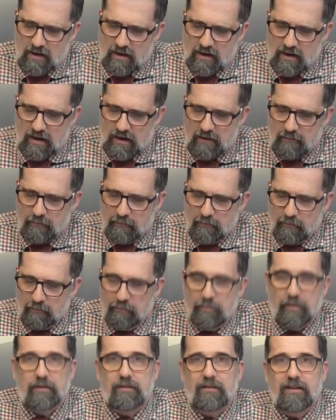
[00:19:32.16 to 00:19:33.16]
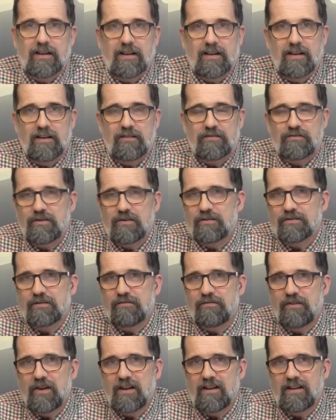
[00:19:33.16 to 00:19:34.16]
But Israel's a
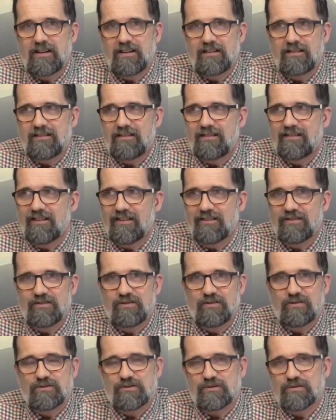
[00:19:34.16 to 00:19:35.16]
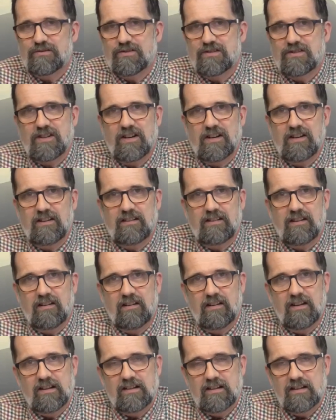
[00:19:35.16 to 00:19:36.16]
very unusual
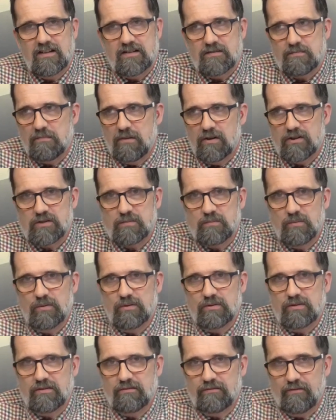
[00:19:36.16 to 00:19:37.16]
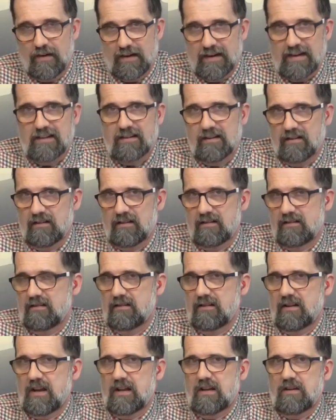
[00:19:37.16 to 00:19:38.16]
society in that it's much more divided
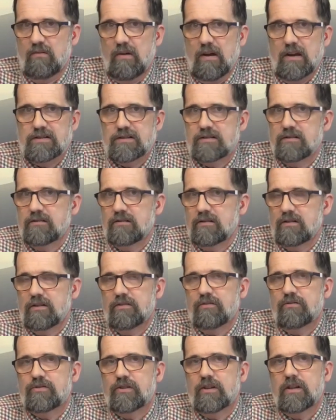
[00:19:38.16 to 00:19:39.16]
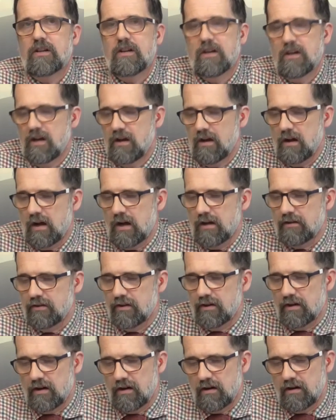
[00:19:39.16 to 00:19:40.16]
than any Western country, and
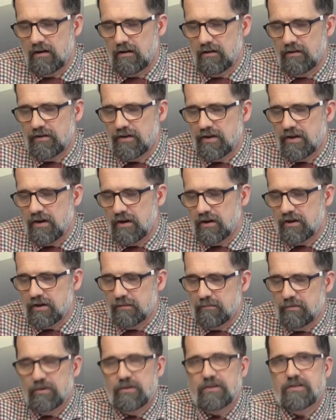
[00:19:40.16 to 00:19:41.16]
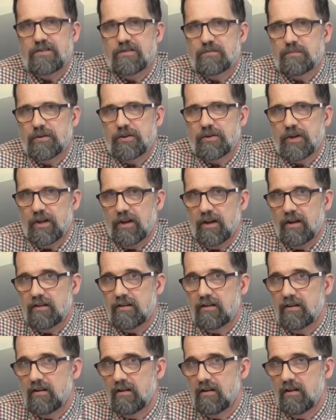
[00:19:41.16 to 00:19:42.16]
there are communities within it